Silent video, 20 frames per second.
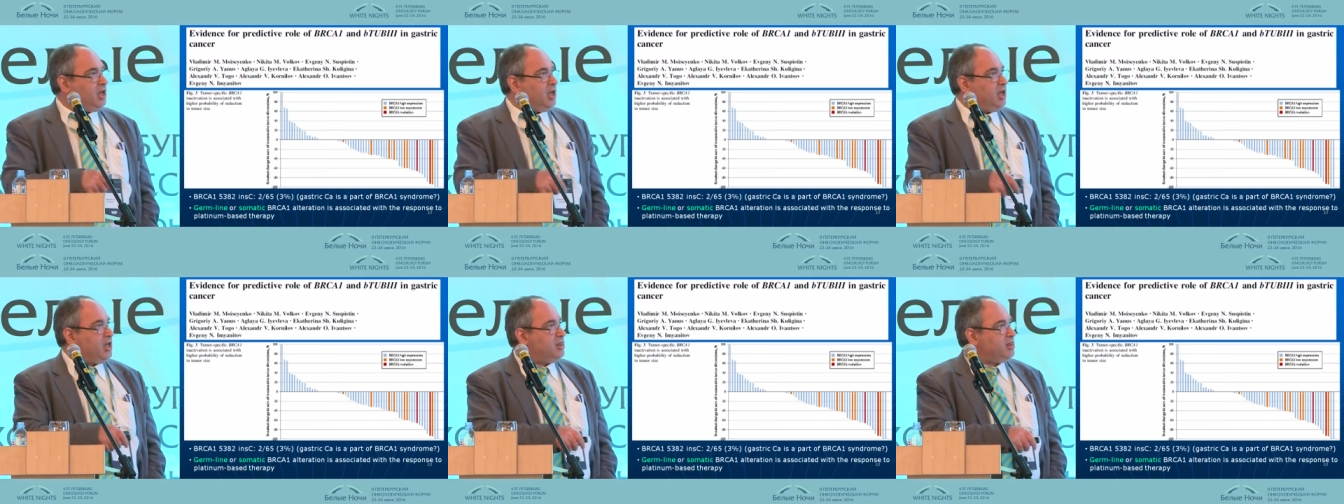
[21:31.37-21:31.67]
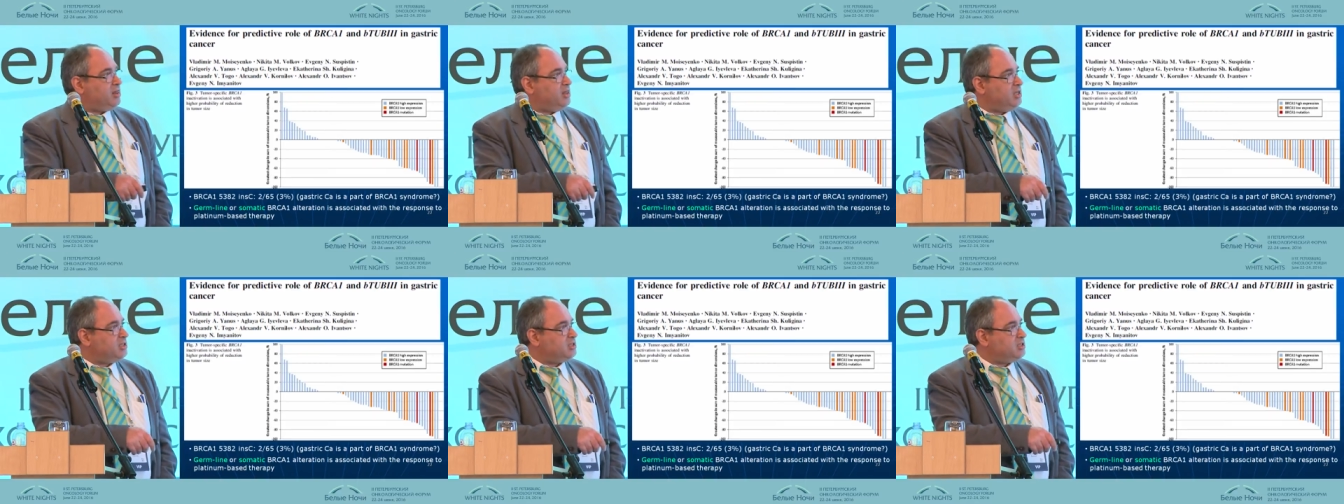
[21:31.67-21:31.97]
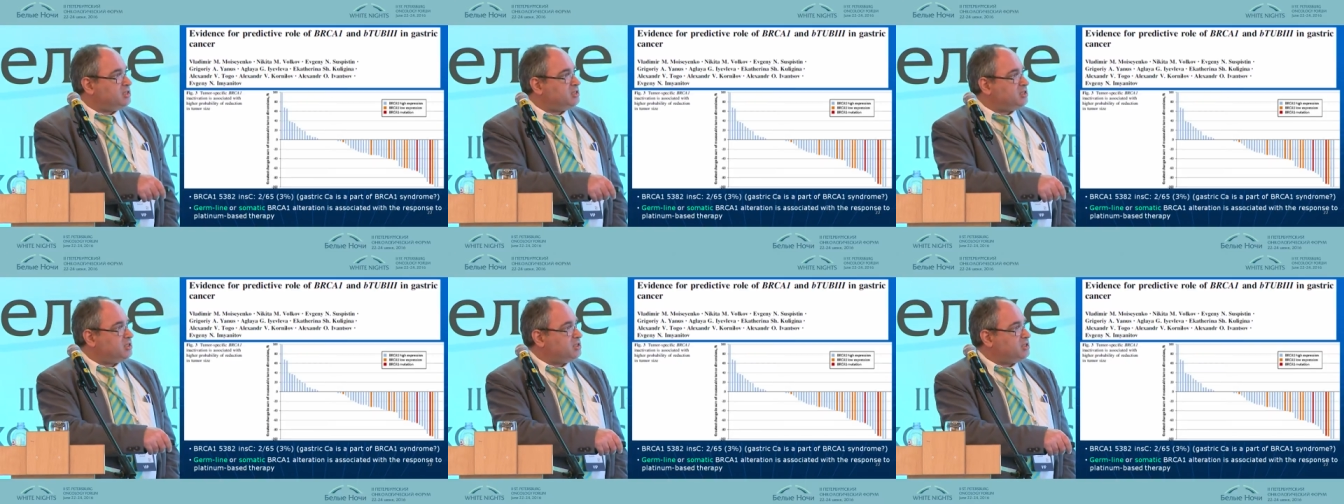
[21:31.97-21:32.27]
And this
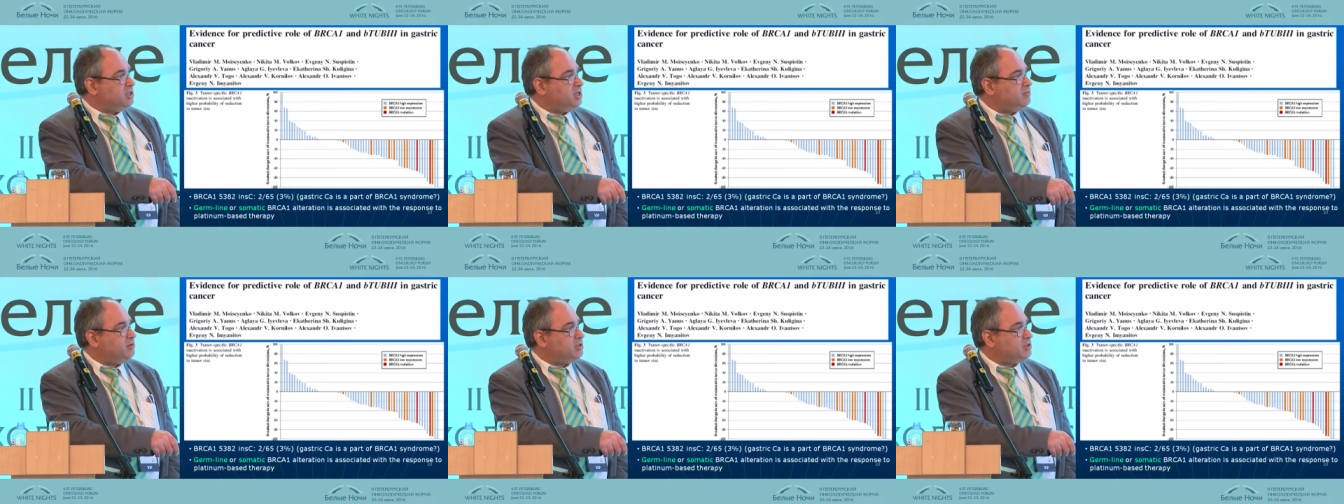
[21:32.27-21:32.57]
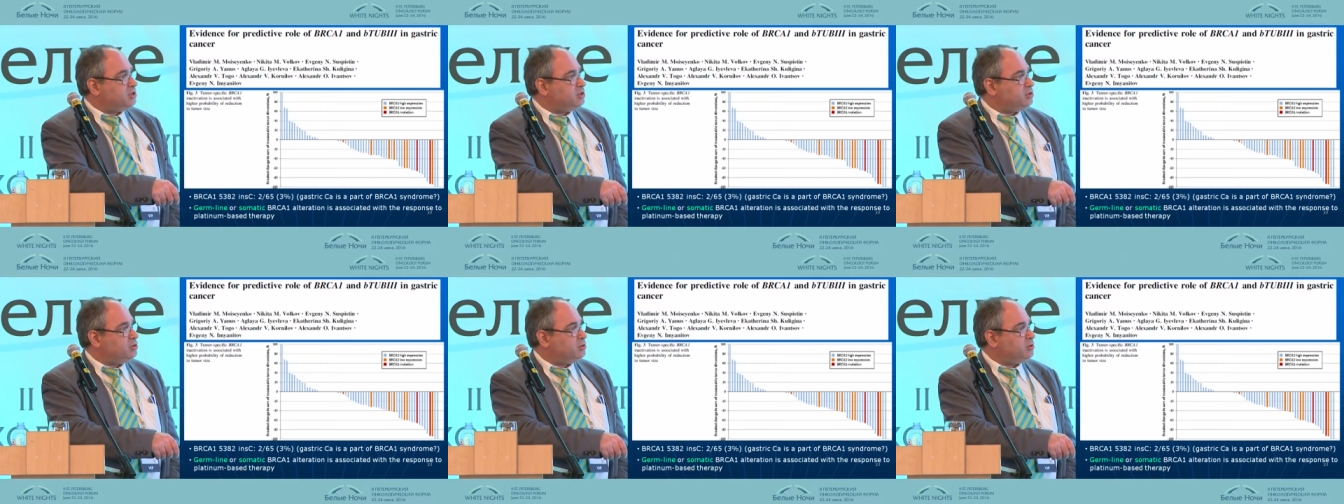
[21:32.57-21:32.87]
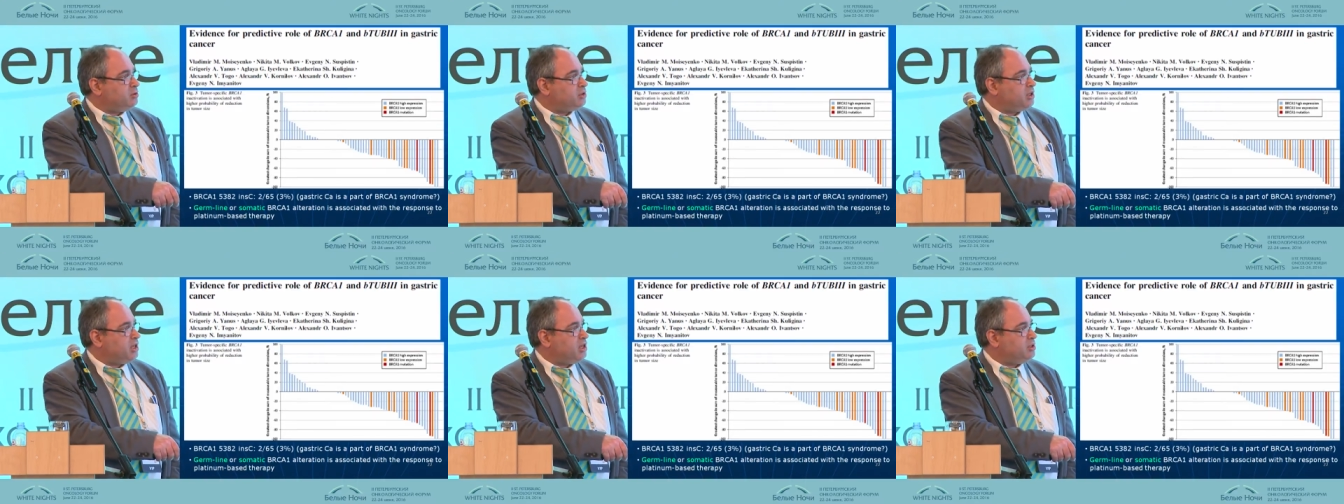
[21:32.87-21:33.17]
sensitivity
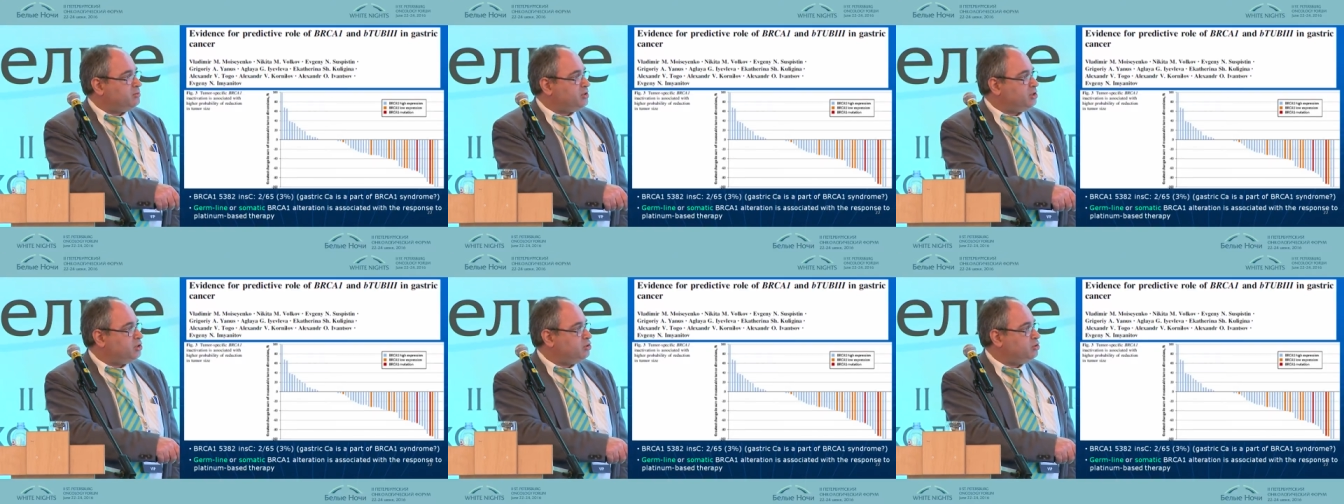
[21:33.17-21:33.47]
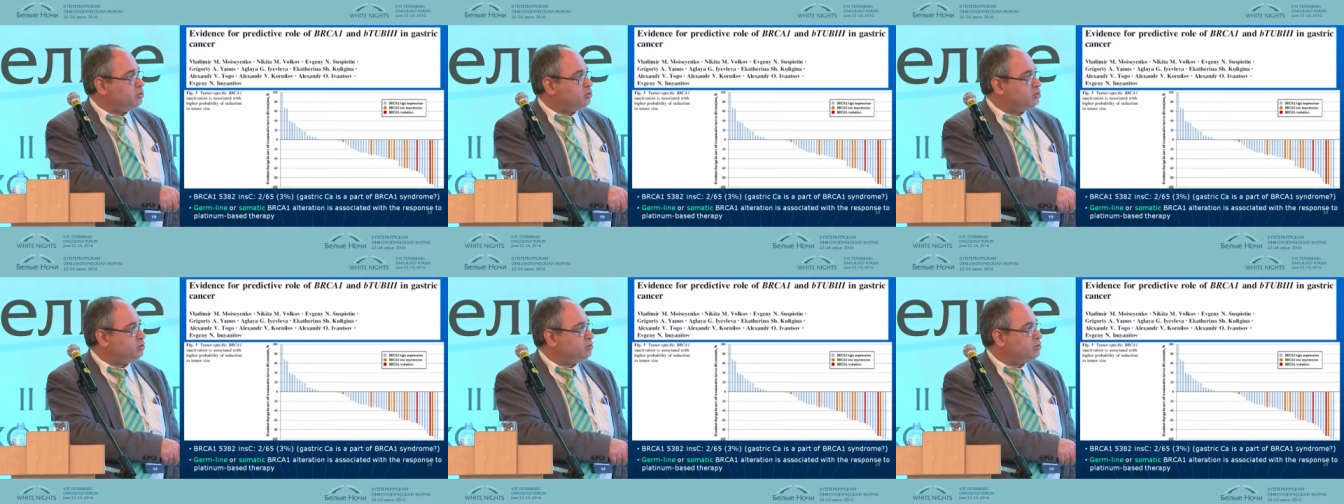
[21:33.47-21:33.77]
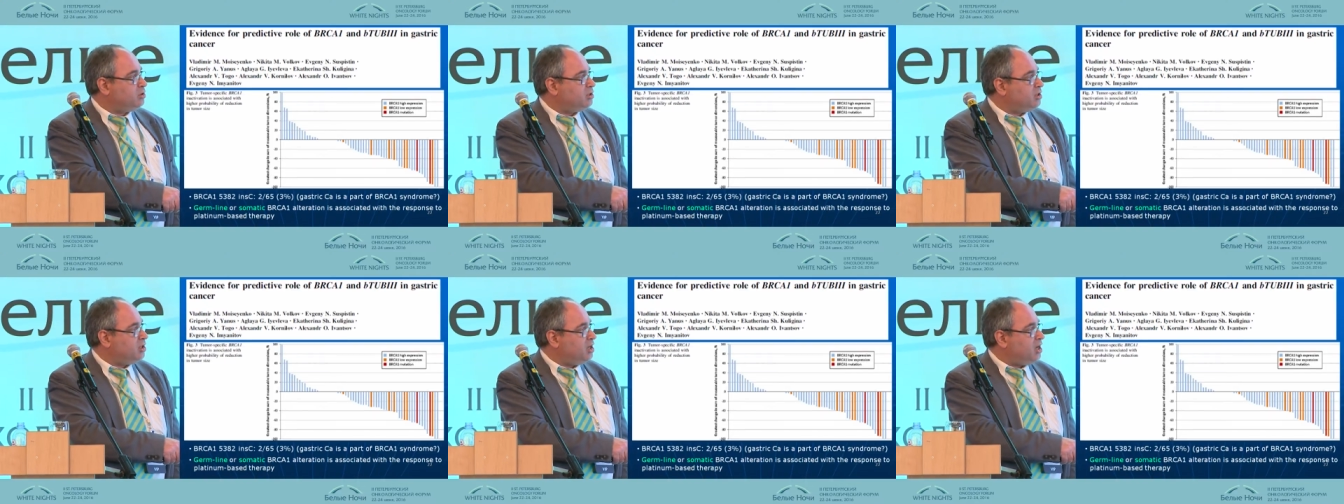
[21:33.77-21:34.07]
can be due to